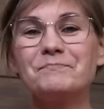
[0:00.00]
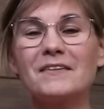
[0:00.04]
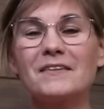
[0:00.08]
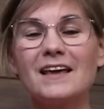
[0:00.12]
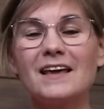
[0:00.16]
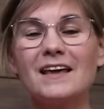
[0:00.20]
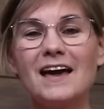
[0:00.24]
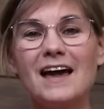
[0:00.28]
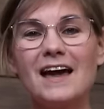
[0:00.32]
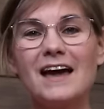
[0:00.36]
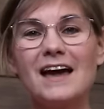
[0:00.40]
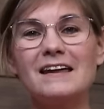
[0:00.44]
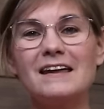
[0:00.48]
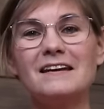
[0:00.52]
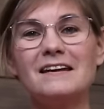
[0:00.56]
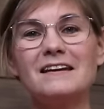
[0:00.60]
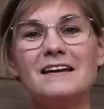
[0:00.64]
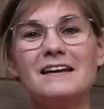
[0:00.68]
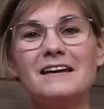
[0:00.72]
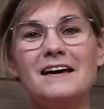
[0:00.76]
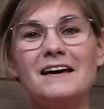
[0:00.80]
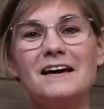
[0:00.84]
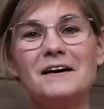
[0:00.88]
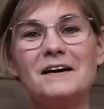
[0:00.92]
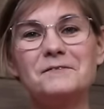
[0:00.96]
And
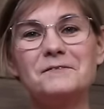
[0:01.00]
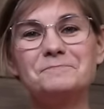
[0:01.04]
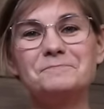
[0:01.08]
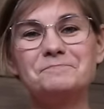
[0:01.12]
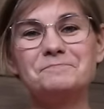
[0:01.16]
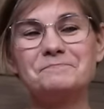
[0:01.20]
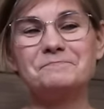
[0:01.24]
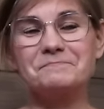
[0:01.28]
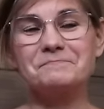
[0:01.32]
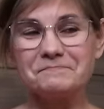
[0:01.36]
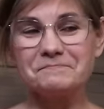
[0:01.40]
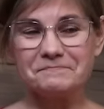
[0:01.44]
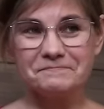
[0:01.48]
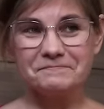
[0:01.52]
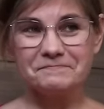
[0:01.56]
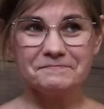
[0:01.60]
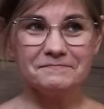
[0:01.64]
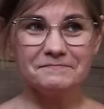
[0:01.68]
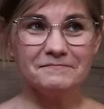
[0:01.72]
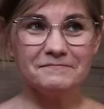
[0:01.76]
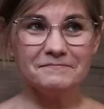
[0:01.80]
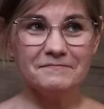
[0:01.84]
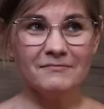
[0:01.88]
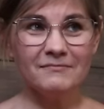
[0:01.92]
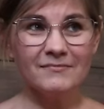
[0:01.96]

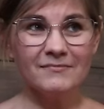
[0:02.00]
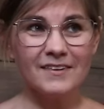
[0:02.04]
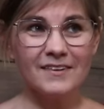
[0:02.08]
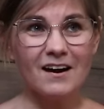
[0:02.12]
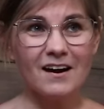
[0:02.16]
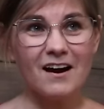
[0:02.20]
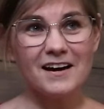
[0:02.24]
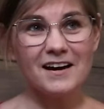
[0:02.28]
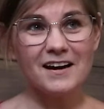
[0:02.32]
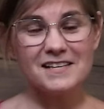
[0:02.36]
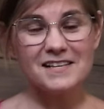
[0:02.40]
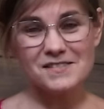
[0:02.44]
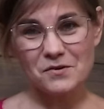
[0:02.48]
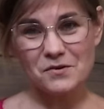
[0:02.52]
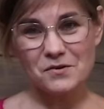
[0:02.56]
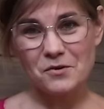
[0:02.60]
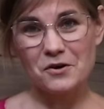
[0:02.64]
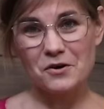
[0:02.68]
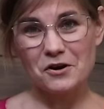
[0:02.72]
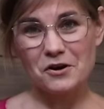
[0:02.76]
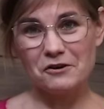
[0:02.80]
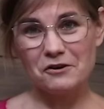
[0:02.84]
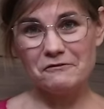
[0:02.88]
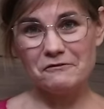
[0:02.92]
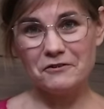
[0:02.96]
I saw
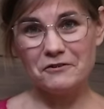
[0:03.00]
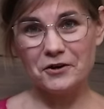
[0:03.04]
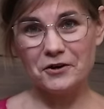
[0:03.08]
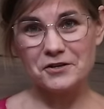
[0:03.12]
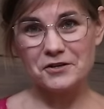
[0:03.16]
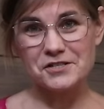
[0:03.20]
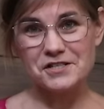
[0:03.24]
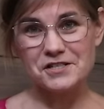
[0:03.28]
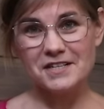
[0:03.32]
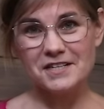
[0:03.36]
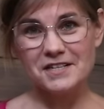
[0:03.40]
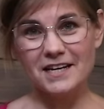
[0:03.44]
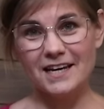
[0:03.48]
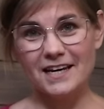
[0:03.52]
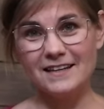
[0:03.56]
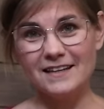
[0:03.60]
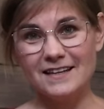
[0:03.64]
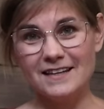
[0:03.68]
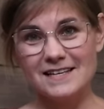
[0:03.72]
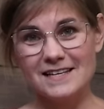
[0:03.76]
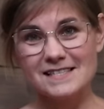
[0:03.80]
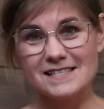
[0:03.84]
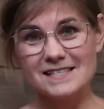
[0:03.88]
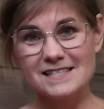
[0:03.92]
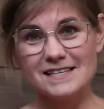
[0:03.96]
her version in
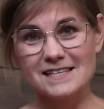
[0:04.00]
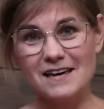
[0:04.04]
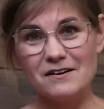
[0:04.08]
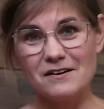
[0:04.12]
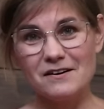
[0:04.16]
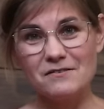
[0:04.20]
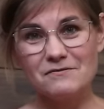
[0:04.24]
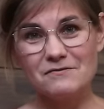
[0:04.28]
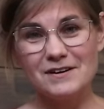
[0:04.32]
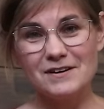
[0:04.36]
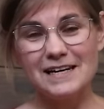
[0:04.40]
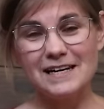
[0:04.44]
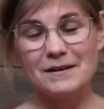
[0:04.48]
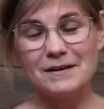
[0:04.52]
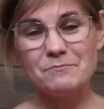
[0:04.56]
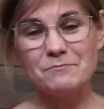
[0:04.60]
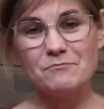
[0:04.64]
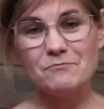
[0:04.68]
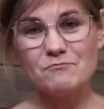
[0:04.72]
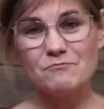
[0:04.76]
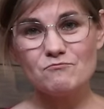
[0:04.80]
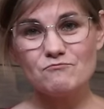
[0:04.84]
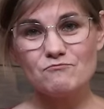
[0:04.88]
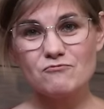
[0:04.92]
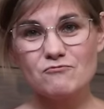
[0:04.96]
this really
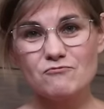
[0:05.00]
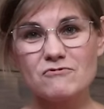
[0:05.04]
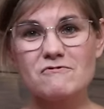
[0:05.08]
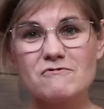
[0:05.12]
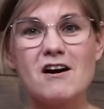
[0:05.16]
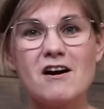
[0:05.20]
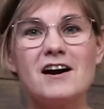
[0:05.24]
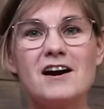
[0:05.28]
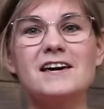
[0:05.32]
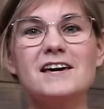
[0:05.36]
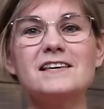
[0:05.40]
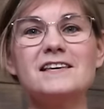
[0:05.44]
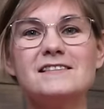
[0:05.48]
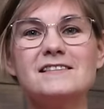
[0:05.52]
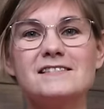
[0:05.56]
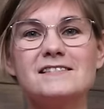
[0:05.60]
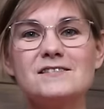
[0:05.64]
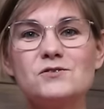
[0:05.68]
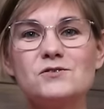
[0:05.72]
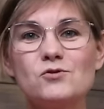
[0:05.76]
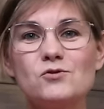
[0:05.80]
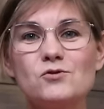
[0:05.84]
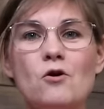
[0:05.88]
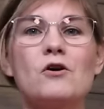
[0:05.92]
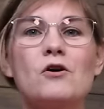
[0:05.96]
bright,
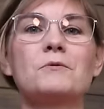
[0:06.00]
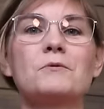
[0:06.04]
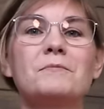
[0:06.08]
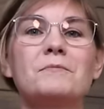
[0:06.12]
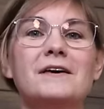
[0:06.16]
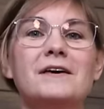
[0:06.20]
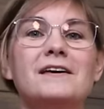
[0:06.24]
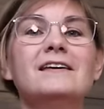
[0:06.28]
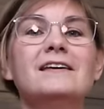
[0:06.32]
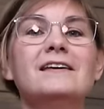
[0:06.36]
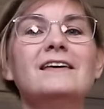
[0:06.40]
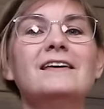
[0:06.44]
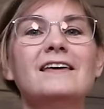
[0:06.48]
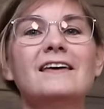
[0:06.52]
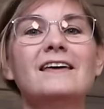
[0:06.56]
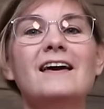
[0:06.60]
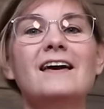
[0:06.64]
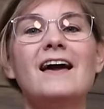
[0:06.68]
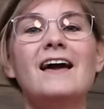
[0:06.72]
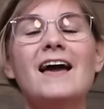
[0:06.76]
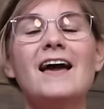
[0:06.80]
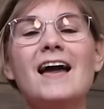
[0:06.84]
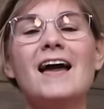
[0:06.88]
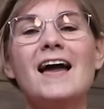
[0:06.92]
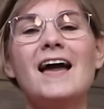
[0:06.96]
strong pink.
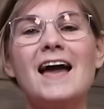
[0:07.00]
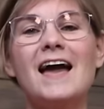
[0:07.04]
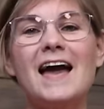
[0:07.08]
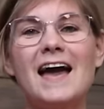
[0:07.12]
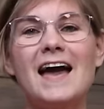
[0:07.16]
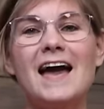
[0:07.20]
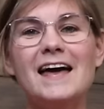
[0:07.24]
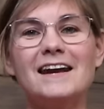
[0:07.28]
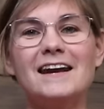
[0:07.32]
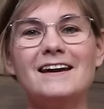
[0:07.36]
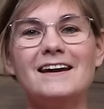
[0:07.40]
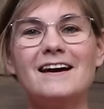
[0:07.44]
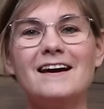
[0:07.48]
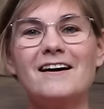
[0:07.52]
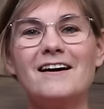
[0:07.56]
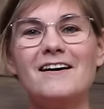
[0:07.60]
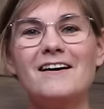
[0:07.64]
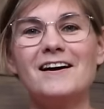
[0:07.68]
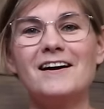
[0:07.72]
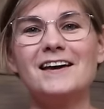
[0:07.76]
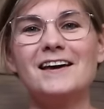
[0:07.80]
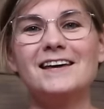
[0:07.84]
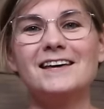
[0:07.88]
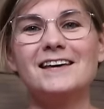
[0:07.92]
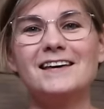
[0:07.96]
And
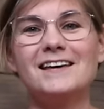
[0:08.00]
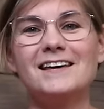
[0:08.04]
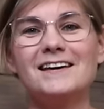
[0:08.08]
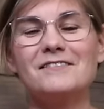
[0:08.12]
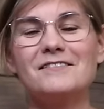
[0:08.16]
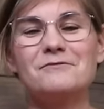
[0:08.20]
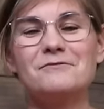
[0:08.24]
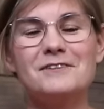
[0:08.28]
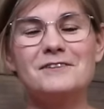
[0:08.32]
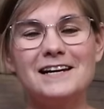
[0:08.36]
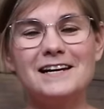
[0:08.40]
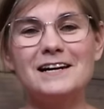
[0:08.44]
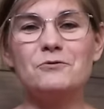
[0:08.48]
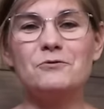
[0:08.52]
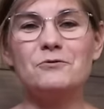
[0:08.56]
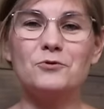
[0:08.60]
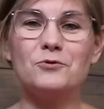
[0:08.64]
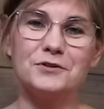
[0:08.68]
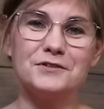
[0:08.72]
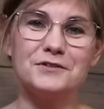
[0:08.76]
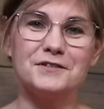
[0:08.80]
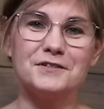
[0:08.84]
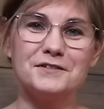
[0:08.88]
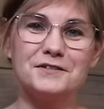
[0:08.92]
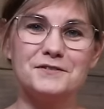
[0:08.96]
I really
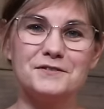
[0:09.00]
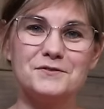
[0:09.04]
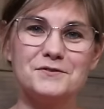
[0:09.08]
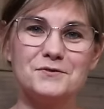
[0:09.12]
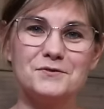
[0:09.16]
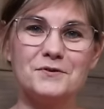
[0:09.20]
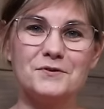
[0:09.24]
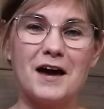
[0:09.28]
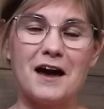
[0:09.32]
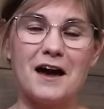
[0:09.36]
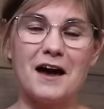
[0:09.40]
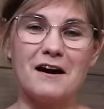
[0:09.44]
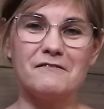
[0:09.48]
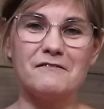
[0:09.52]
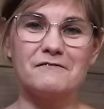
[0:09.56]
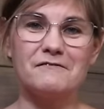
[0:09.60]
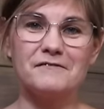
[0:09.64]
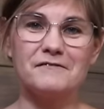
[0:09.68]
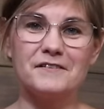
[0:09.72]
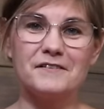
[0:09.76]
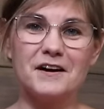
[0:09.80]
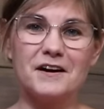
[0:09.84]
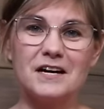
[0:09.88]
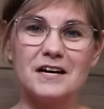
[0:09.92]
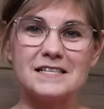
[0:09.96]
wanted to
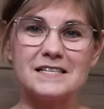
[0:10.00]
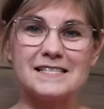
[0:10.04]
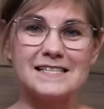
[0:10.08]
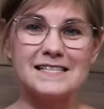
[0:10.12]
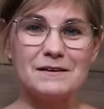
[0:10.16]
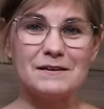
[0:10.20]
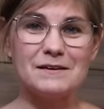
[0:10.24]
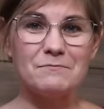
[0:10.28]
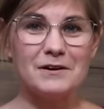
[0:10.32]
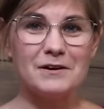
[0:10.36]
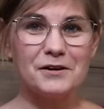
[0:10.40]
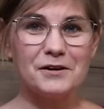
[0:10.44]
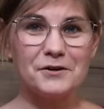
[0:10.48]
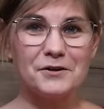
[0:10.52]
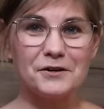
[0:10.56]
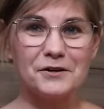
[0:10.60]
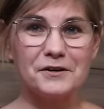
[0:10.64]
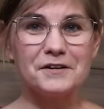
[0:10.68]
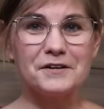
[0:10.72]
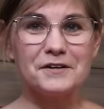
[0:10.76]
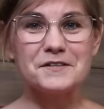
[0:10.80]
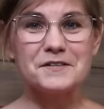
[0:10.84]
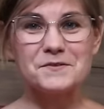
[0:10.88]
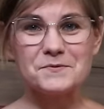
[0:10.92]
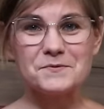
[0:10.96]
have a similar
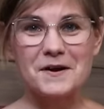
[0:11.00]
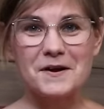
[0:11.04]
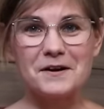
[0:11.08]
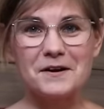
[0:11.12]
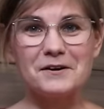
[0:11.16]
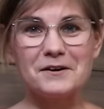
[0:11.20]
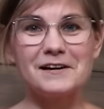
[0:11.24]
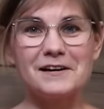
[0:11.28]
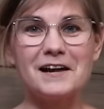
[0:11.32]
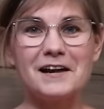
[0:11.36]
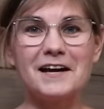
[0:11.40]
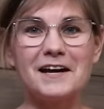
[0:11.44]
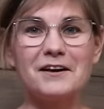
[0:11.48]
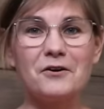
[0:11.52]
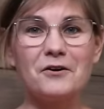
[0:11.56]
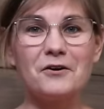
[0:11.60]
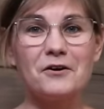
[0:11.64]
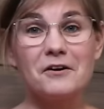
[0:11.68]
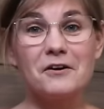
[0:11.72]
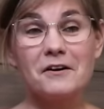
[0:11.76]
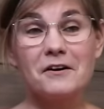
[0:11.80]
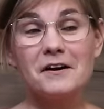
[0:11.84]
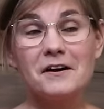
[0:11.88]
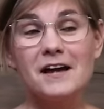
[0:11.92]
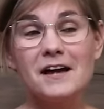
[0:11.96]
sweater like
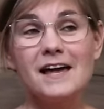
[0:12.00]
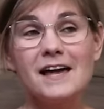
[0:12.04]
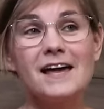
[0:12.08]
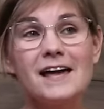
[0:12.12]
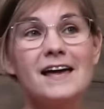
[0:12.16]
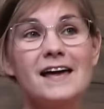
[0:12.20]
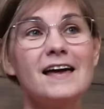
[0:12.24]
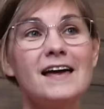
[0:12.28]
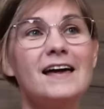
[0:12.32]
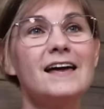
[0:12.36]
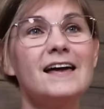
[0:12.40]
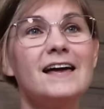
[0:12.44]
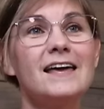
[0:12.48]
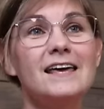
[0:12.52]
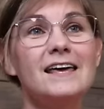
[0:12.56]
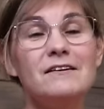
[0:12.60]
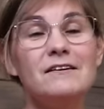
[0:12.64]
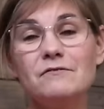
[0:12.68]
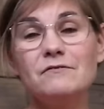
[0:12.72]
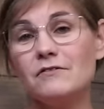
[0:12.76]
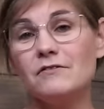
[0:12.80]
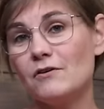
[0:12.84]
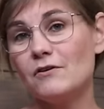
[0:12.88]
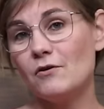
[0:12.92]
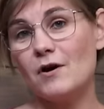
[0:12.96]
her,
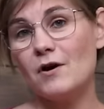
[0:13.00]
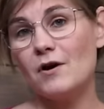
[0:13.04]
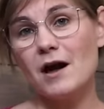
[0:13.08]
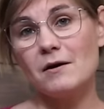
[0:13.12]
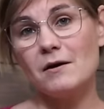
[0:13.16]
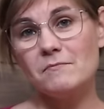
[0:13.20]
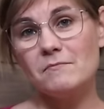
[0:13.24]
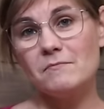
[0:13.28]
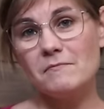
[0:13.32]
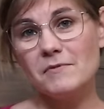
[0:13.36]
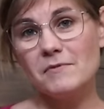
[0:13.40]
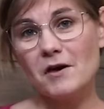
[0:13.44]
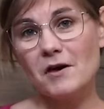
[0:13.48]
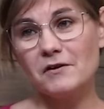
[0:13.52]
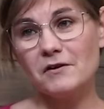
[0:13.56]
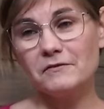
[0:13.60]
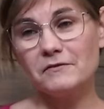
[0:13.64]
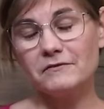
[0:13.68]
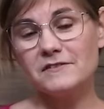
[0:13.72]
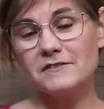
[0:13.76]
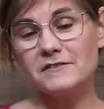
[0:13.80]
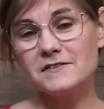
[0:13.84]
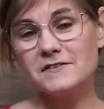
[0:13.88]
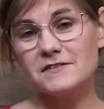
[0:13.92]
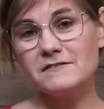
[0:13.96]
even though I'm not
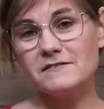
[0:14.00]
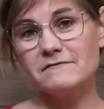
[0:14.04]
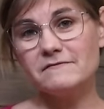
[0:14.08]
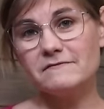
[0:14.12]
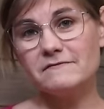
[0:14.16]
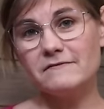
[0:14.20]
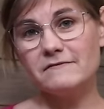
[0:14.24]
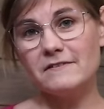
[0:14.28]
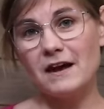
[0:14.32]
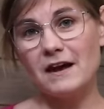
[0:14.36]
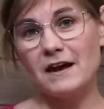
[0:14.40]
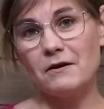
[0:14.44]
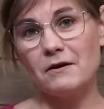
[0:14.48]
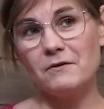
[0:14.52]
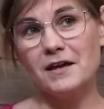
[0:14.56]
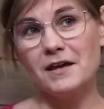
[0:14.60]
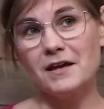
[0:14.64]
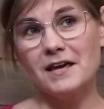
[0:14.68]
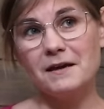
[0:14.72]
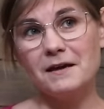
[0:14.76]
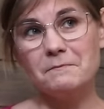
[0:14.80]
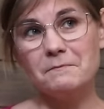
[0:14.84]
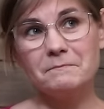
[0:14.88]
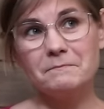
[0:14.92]
very